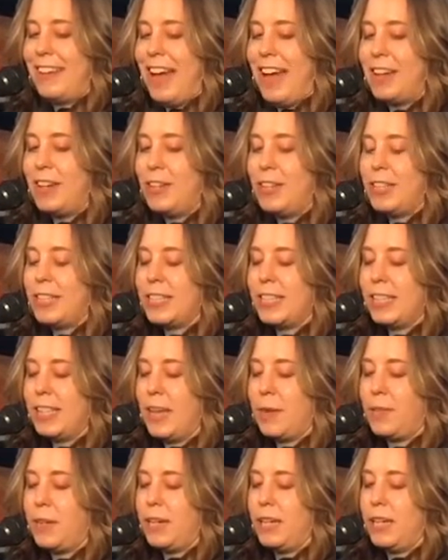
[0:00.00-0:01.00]
I knew this
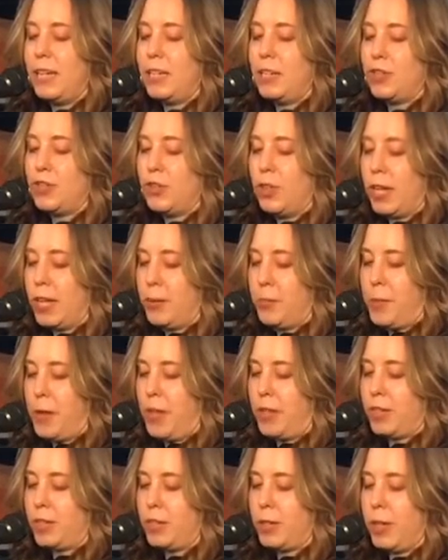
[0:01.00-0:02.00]
celebrity didn't drink
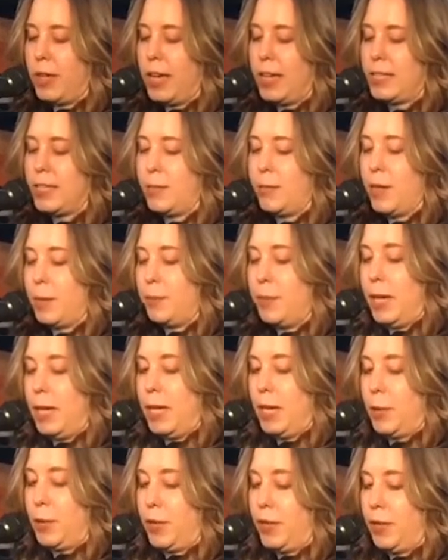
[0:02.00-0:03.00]
much, so I got something
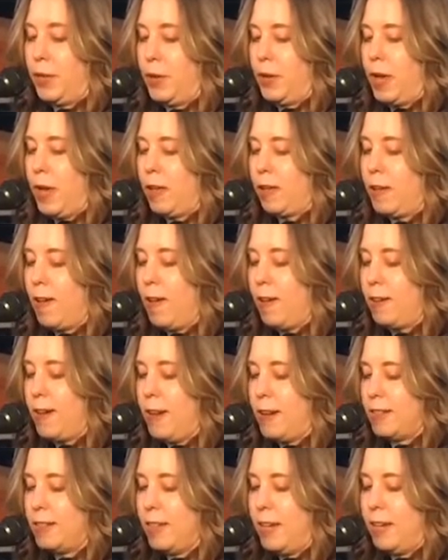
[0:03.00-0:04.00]
pink with a low alcohol
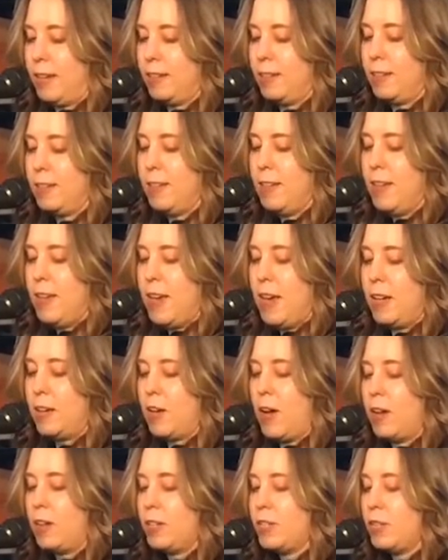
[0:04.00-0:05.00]
content. I'd
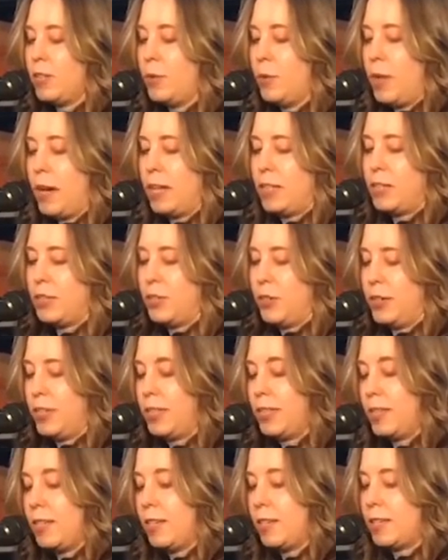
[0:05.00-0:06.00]
gone into the wine store
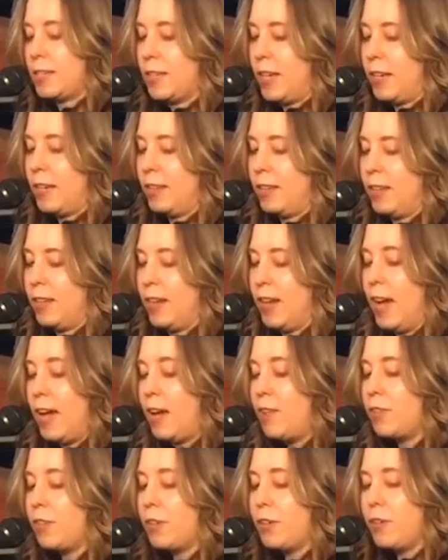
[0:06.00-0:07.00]
and said excitedly, I
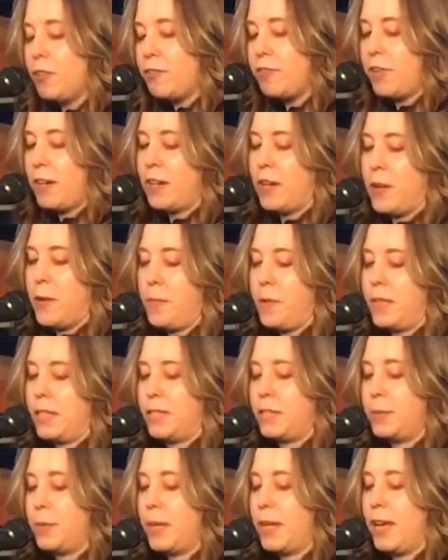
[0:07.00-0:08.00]
have a girlfriend coming
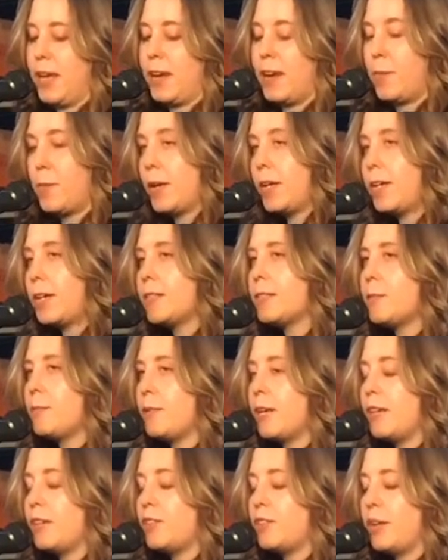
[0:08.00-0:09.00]
this weekend. I want to get some
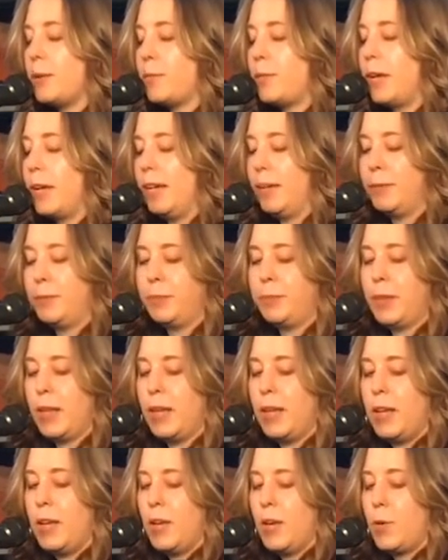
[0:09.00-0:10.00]
nice champagne.
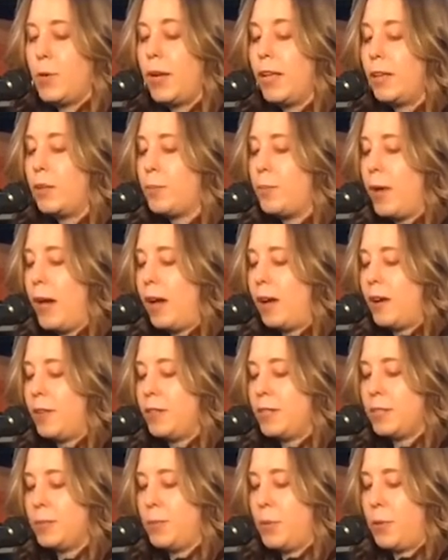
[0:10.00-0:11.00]
When I look back on
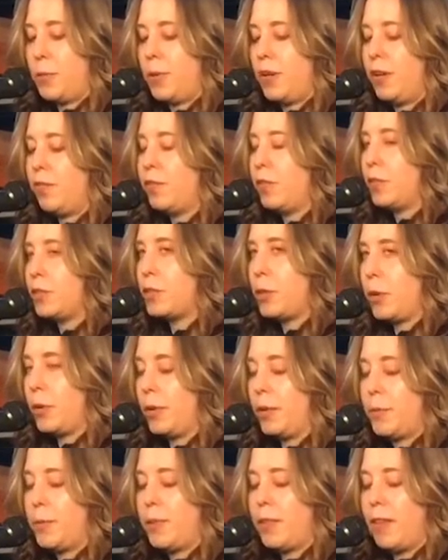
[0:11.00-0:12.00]
this moment, I feel
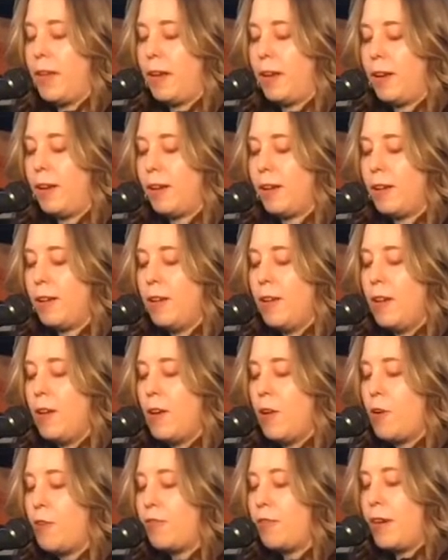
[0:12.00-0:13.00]
totally pathetic,
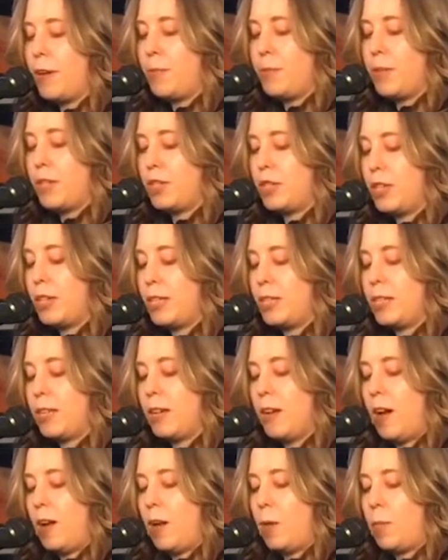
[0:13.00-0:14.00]
overambitious,
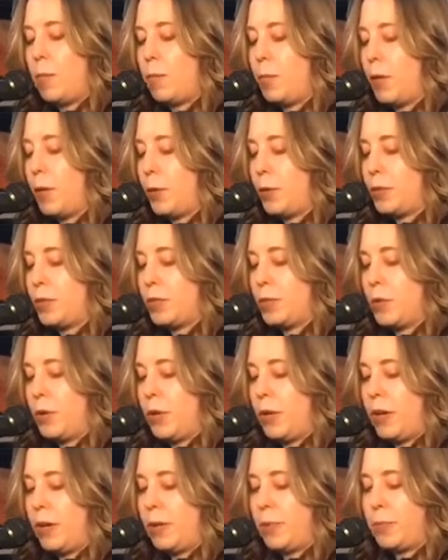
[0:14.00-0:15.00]
and caught up in my own
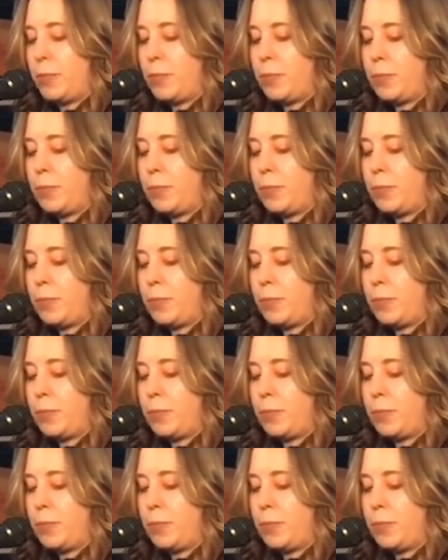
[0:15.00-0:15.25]
story.